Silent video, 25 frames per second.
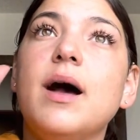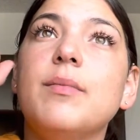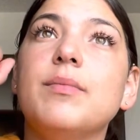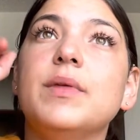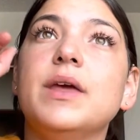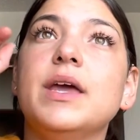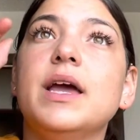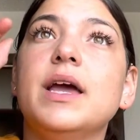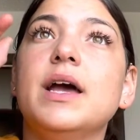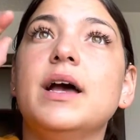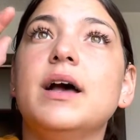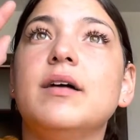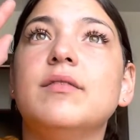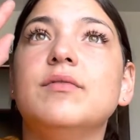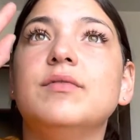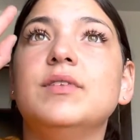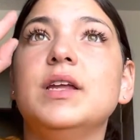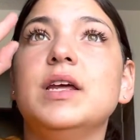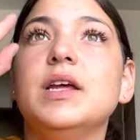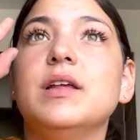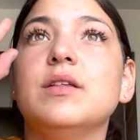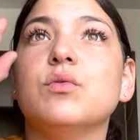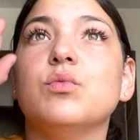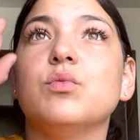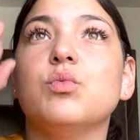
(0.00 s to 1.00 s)
They have
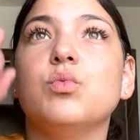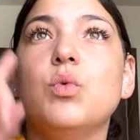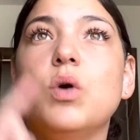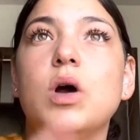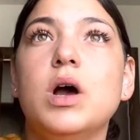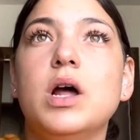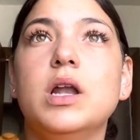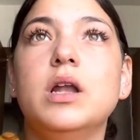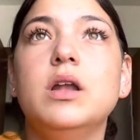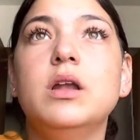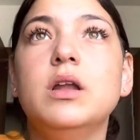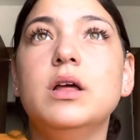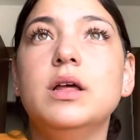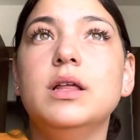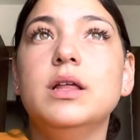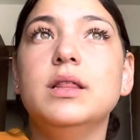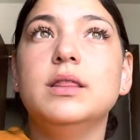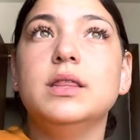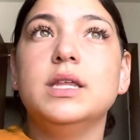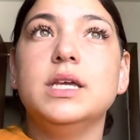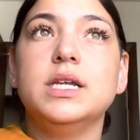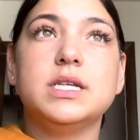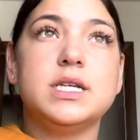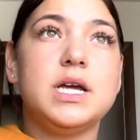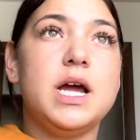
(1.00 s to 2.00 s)

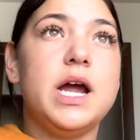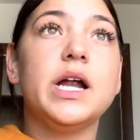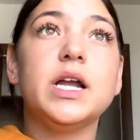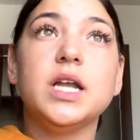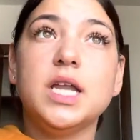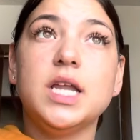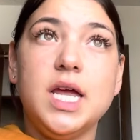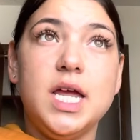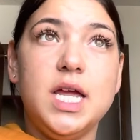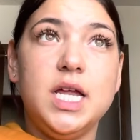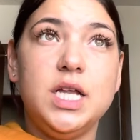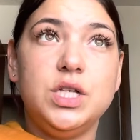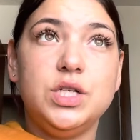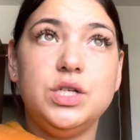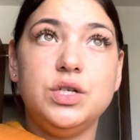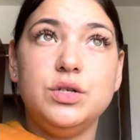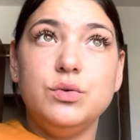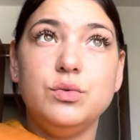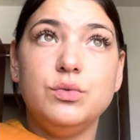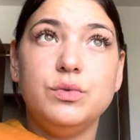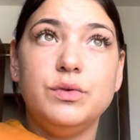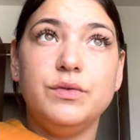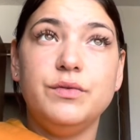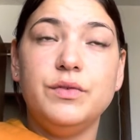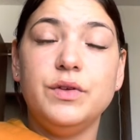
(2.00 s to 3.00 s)
the entire day
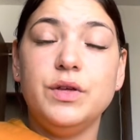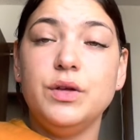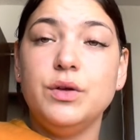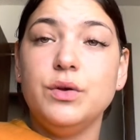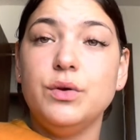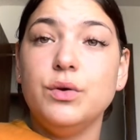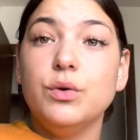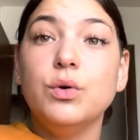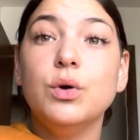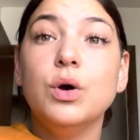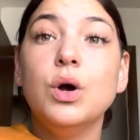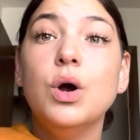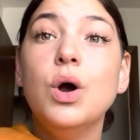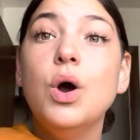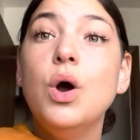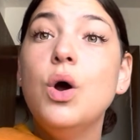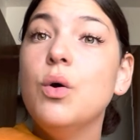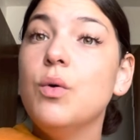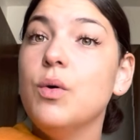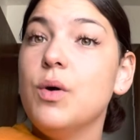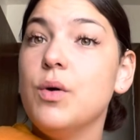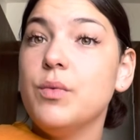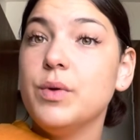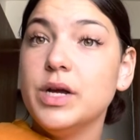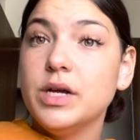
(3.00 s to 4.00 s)
to review
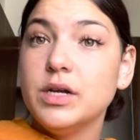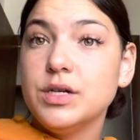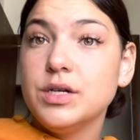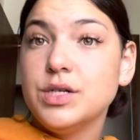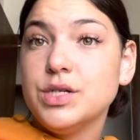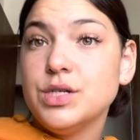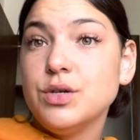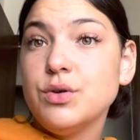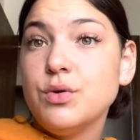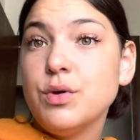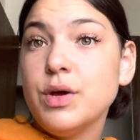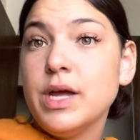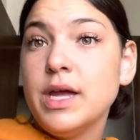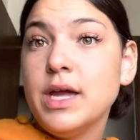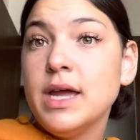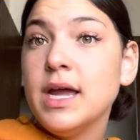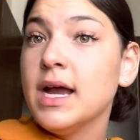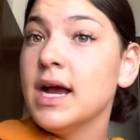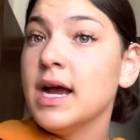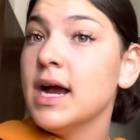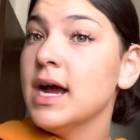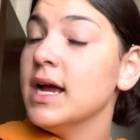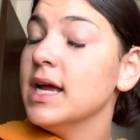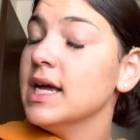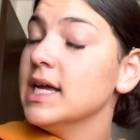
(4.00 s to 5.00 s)
what we are
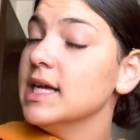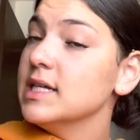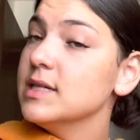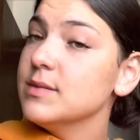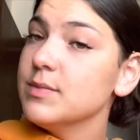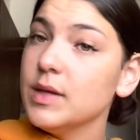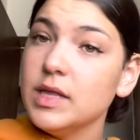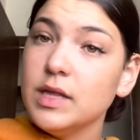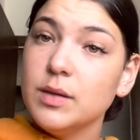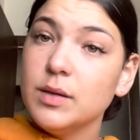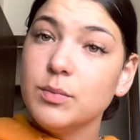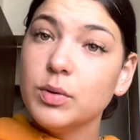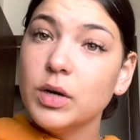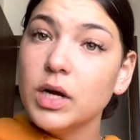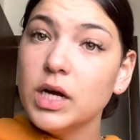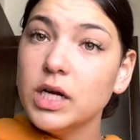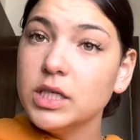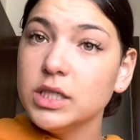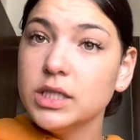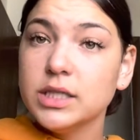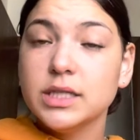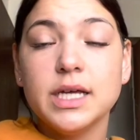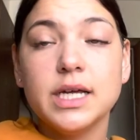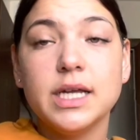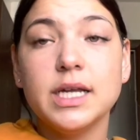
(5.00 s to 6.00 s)
doing. I explain the
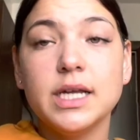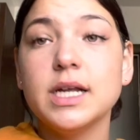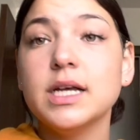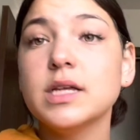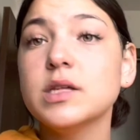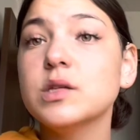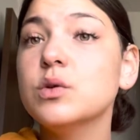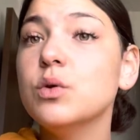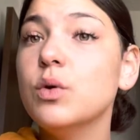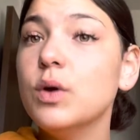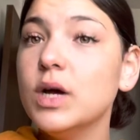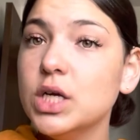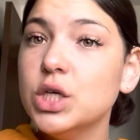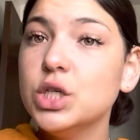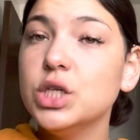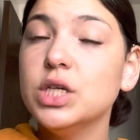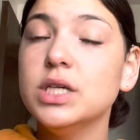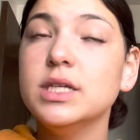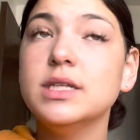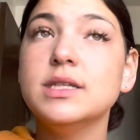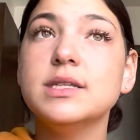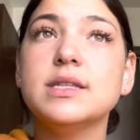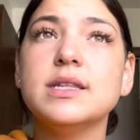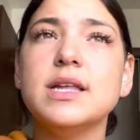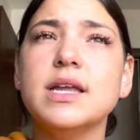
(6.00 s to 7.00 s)
project. They can ask
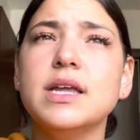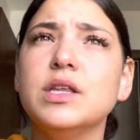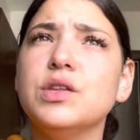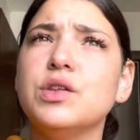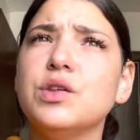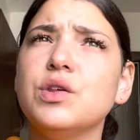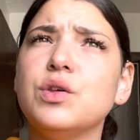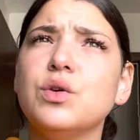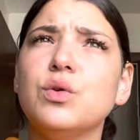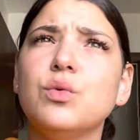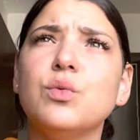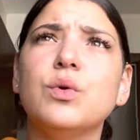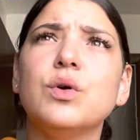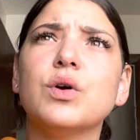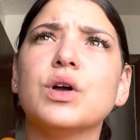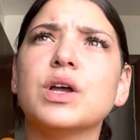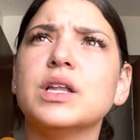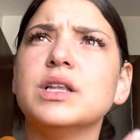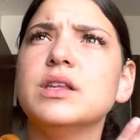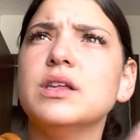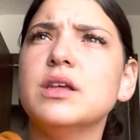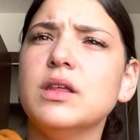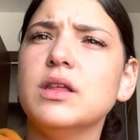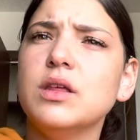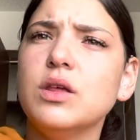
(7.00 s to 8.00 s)
questions. Day 2 will
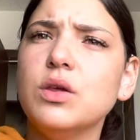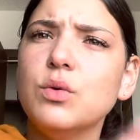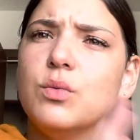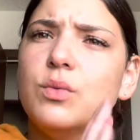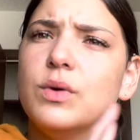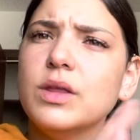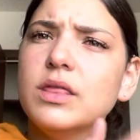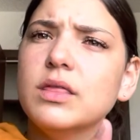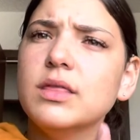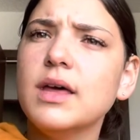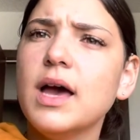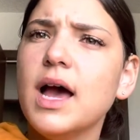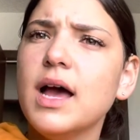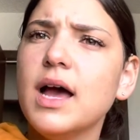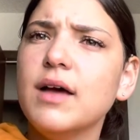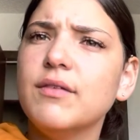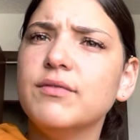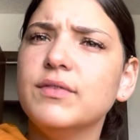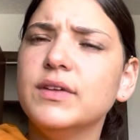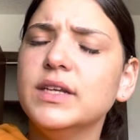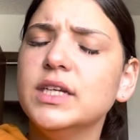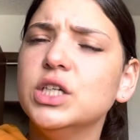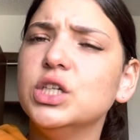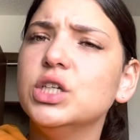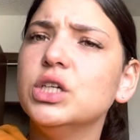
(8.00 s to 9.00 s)
continue with that,
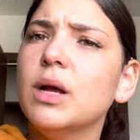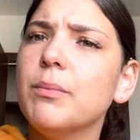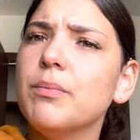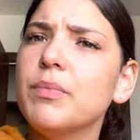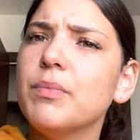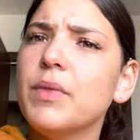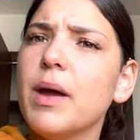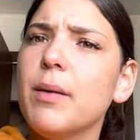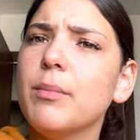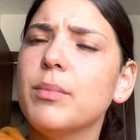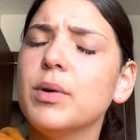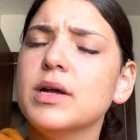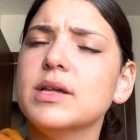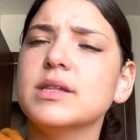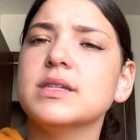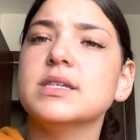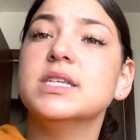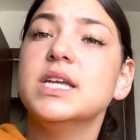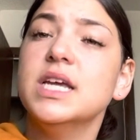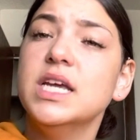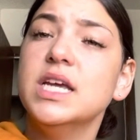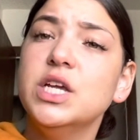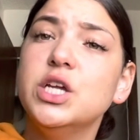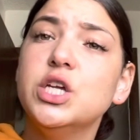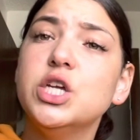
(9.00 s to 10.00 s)
finish up that
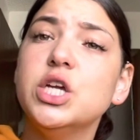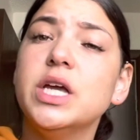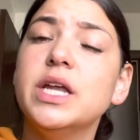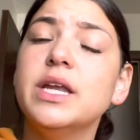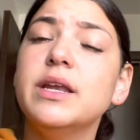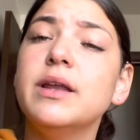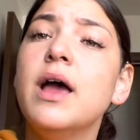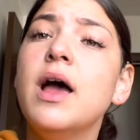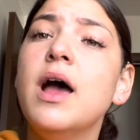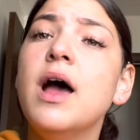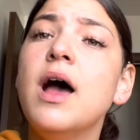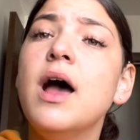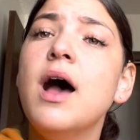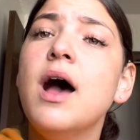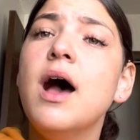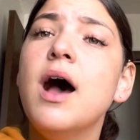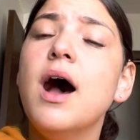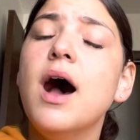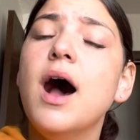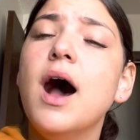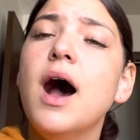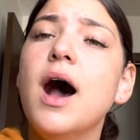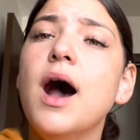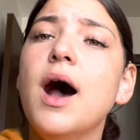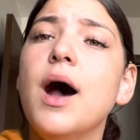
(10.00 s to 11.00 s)
presentation,
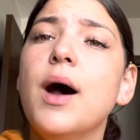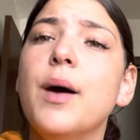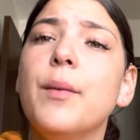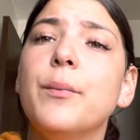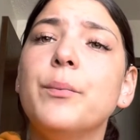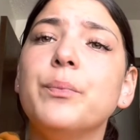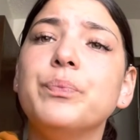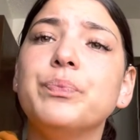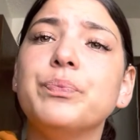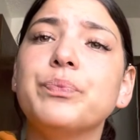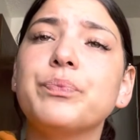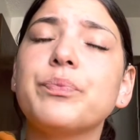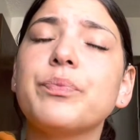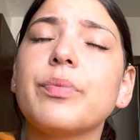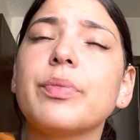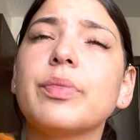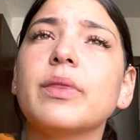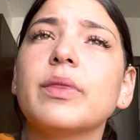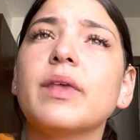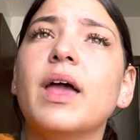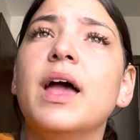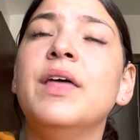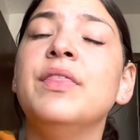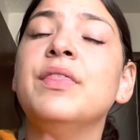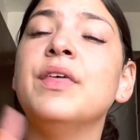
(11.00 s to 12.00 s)
and
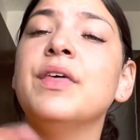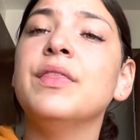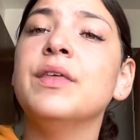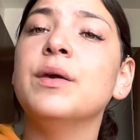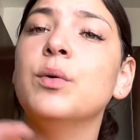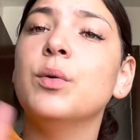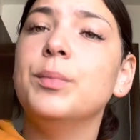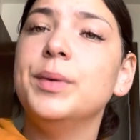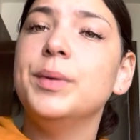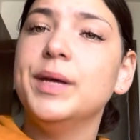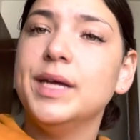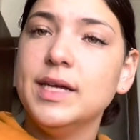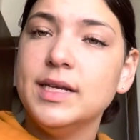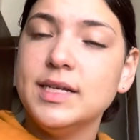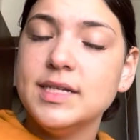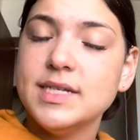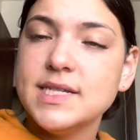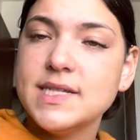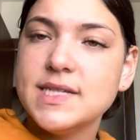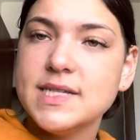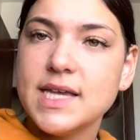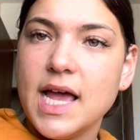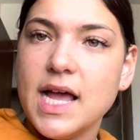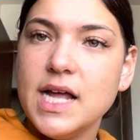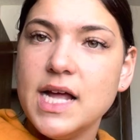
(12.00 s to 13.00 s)
then they will begin to
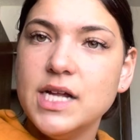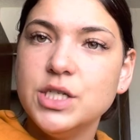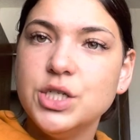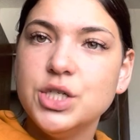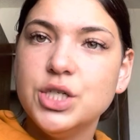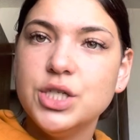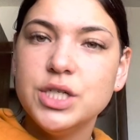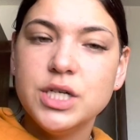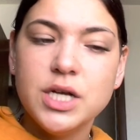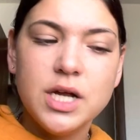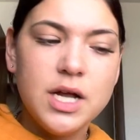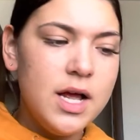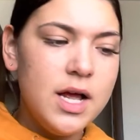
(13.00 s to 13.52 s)
sketch.